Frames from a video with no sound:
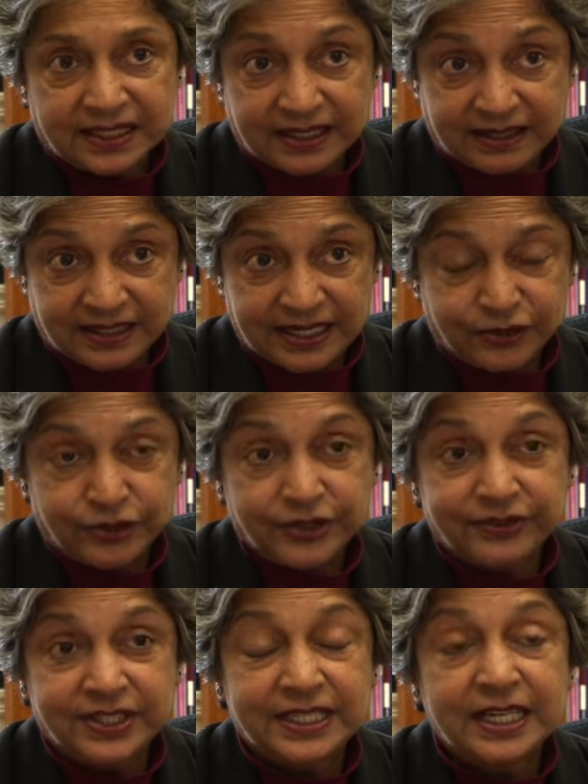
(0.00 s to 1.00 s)
that the
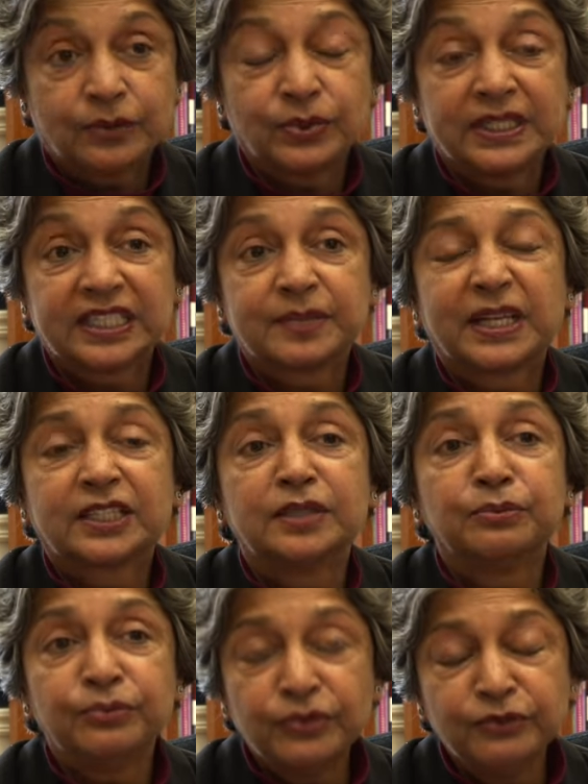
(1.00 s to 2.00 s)
Secretary of State will expect
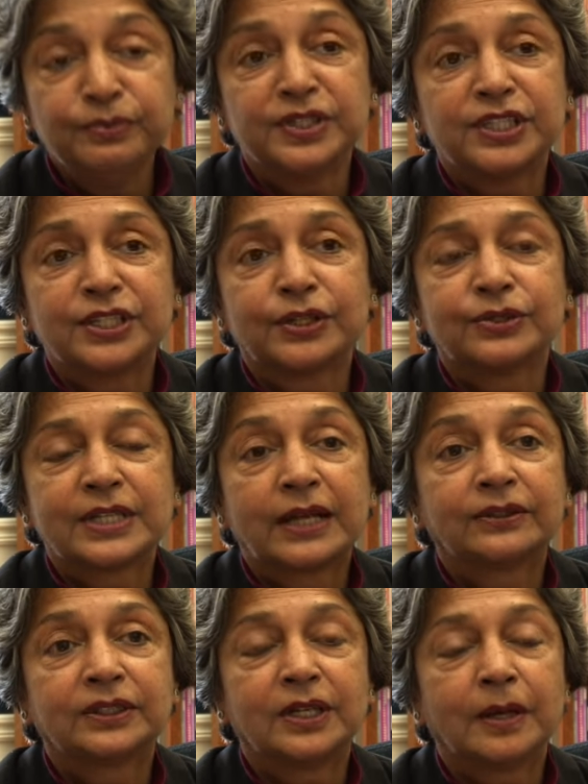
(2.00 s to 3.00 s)
improvements in those
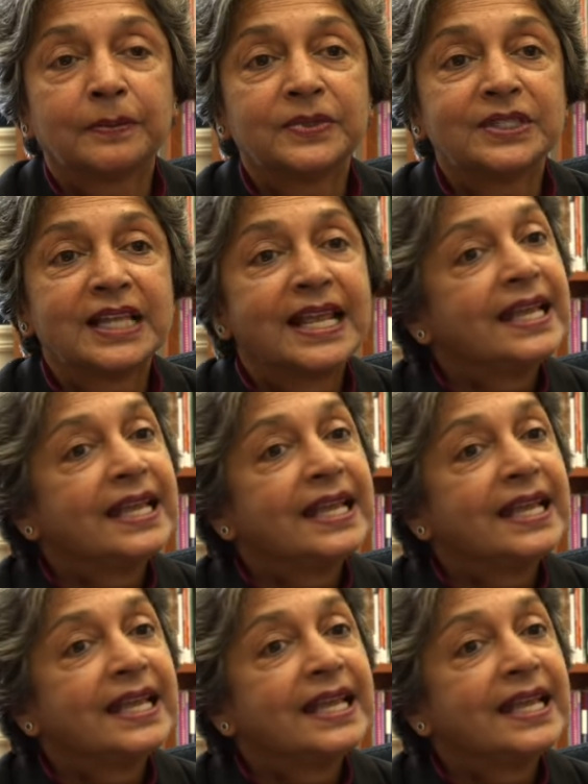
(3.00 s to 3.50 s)
outcomes,